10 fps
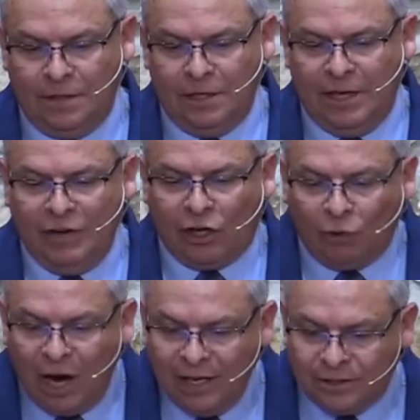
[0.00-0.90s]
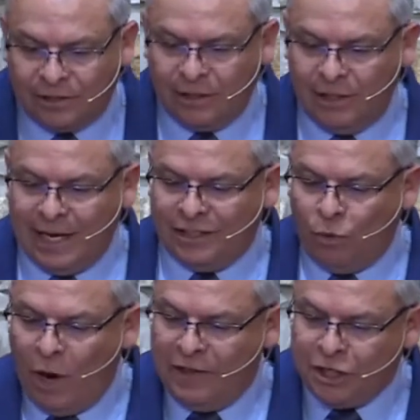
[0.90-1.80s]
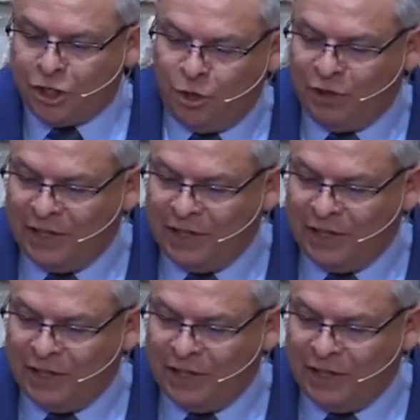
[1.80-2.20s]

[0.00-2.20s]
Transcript: Even Christ, as the way, the truth,